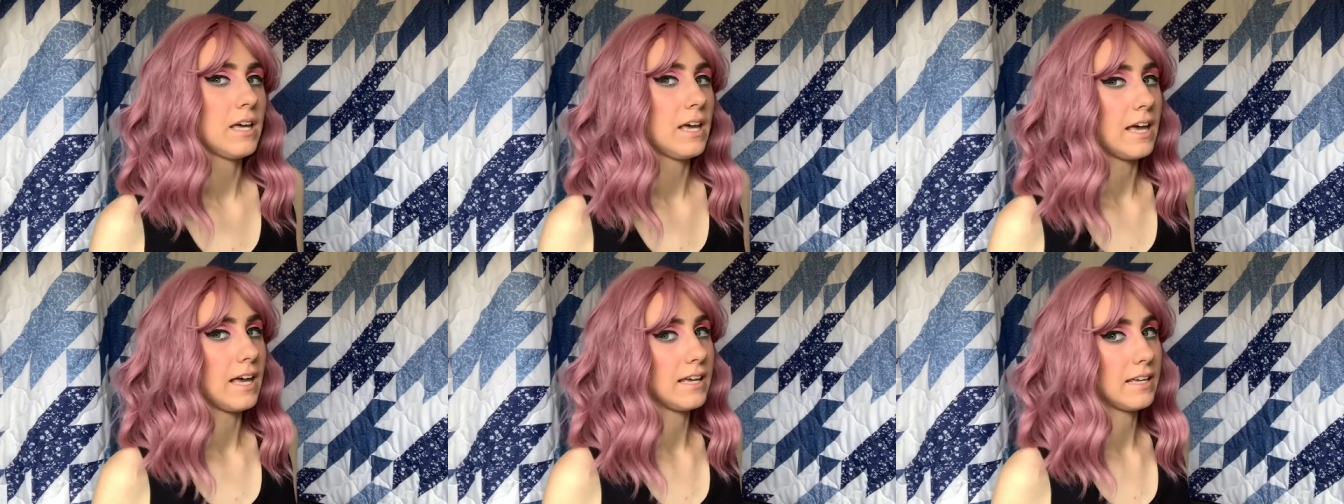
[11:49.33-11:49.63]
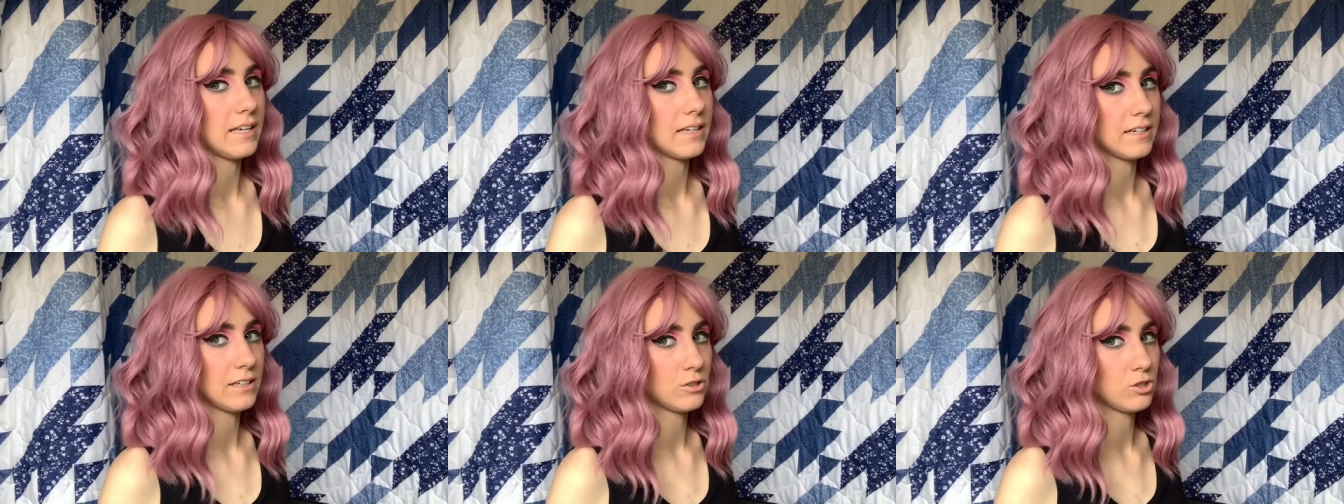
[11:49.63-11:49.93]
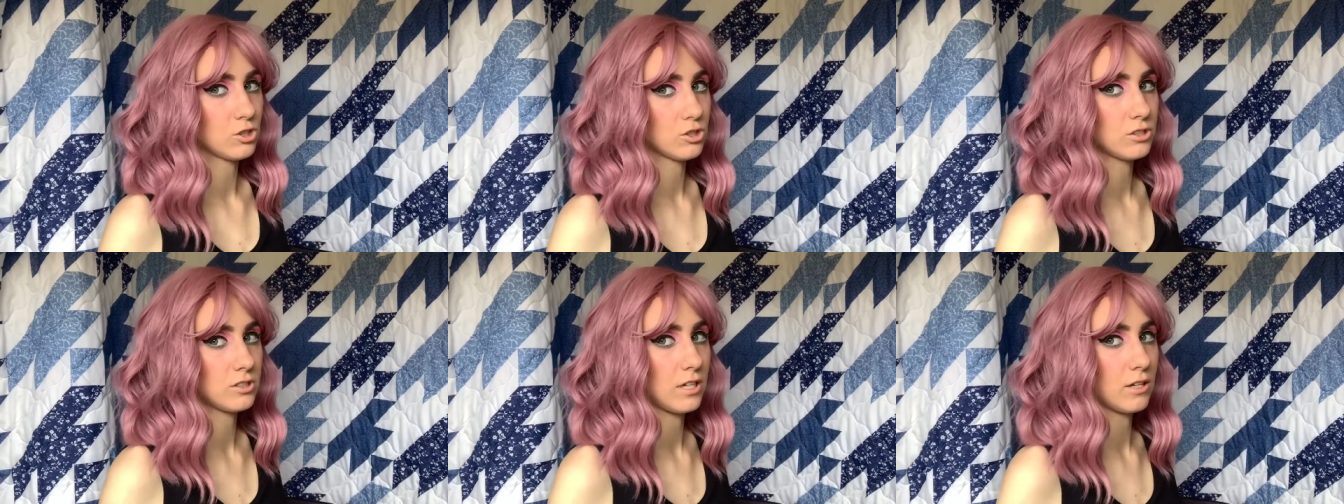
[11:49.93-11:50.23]
And can I
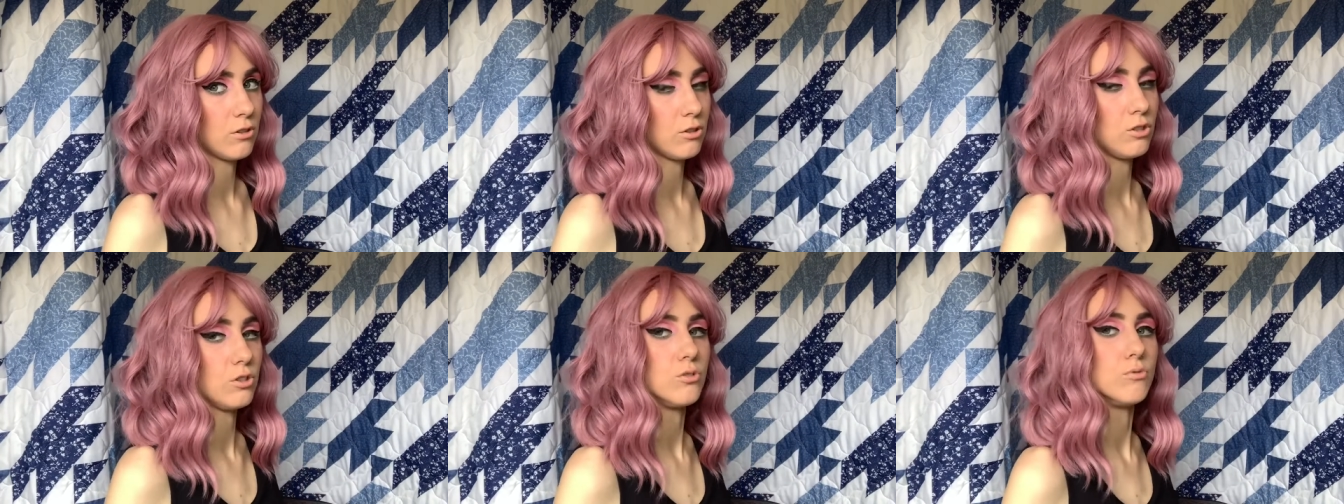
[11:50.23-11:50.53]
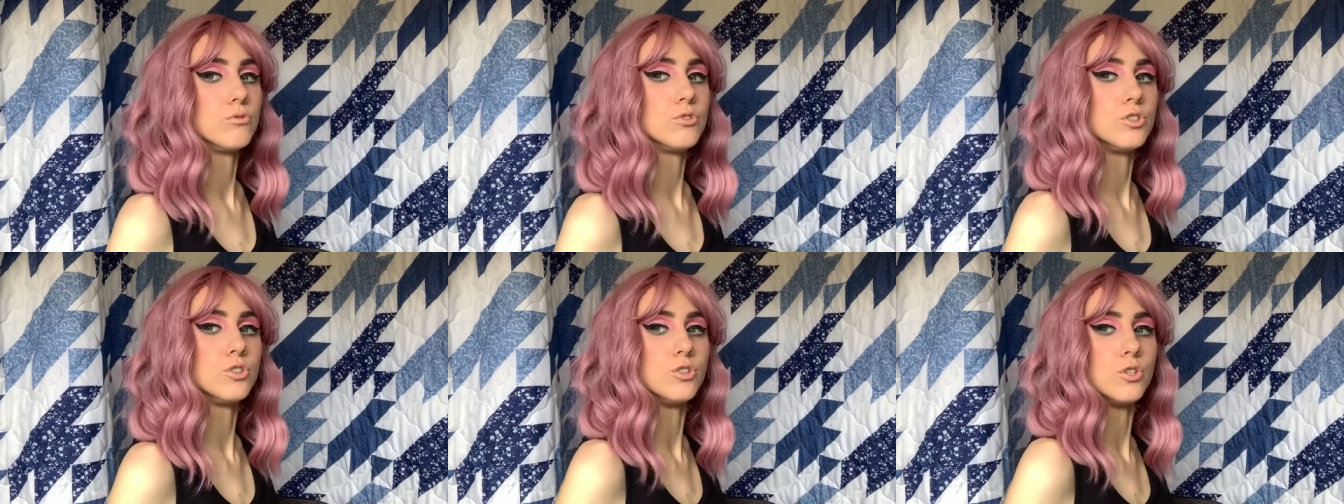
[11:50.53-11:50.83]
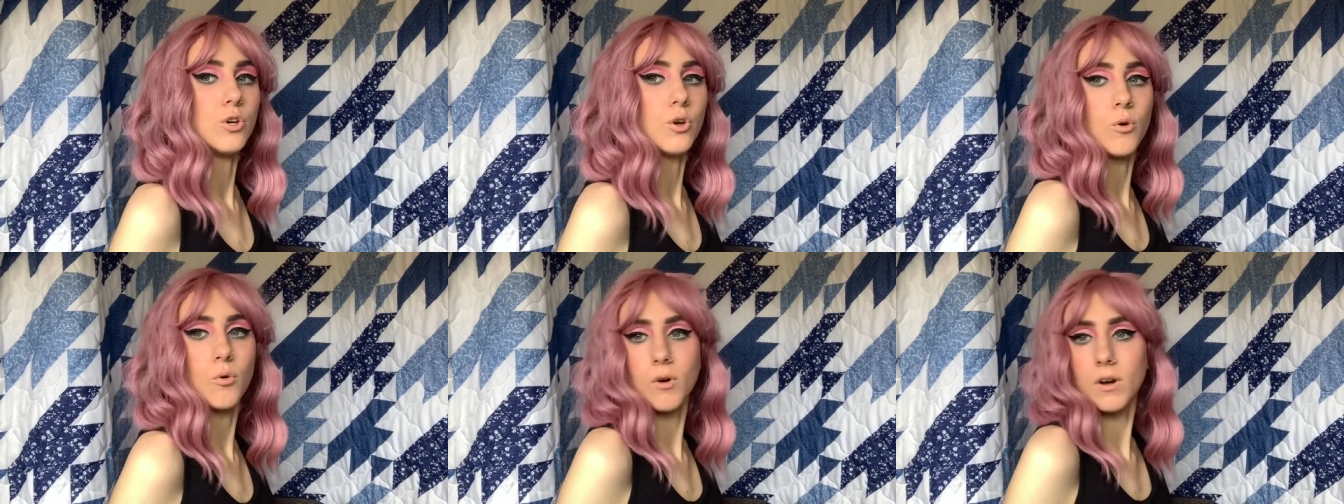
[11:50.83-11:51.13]
just tell you
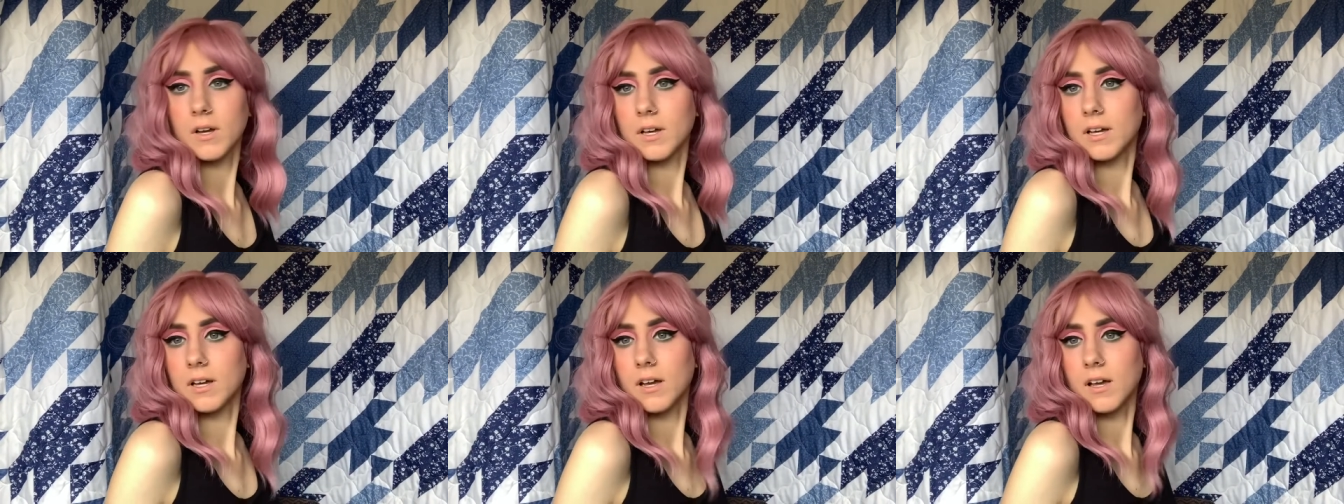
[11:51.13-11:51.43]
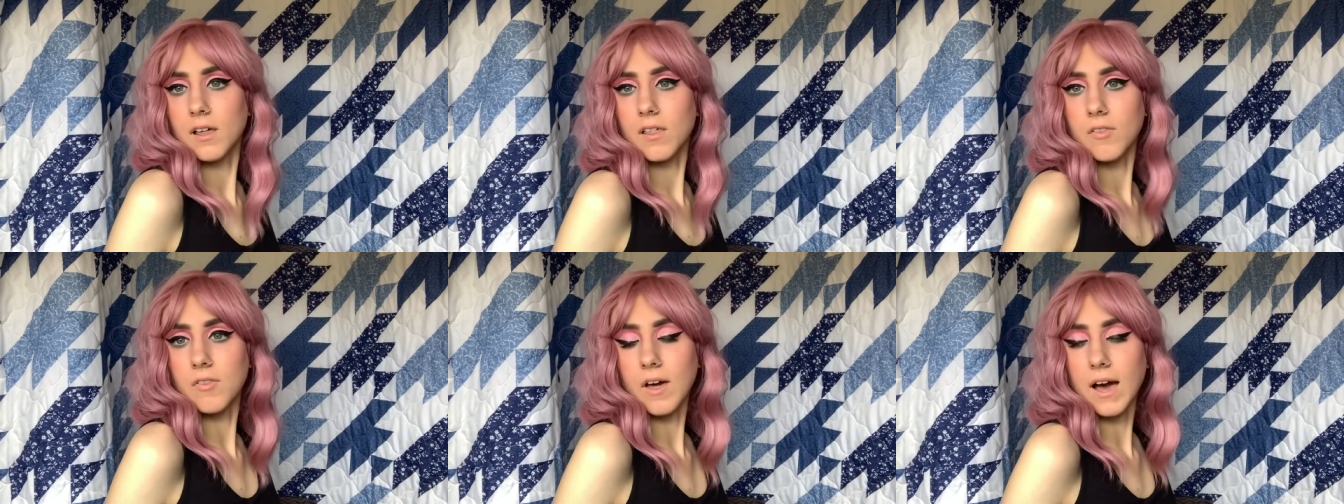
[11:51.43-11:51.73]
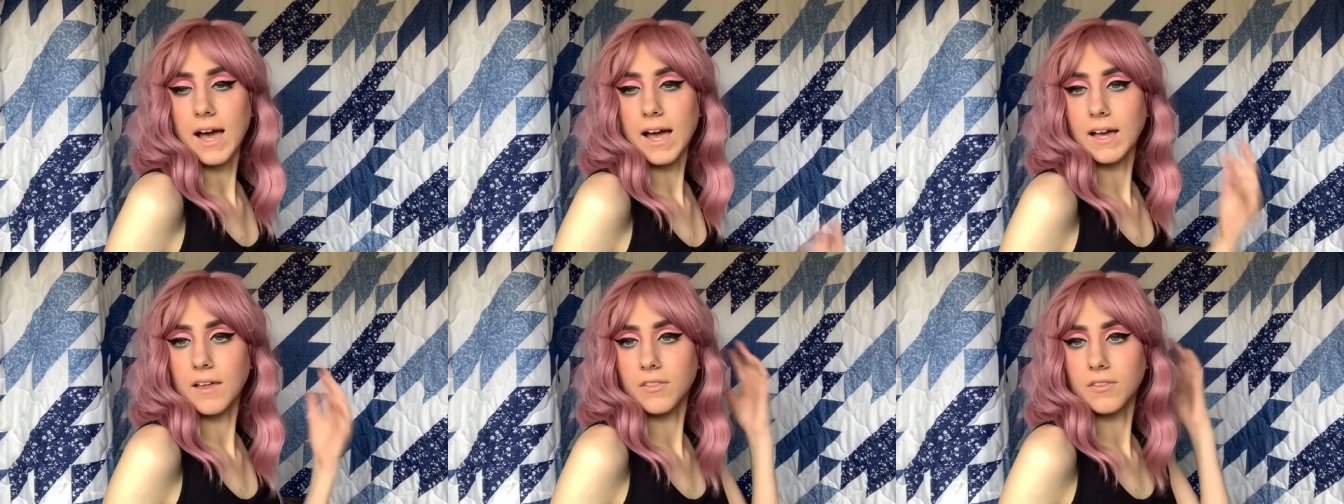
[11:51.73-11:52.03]
too
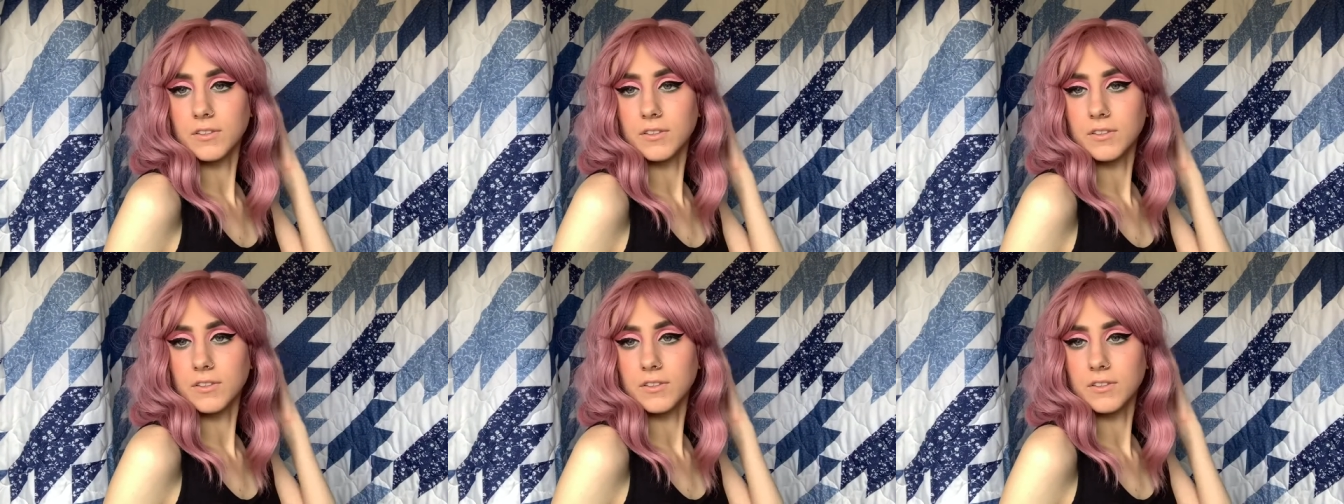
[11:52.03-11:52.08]
that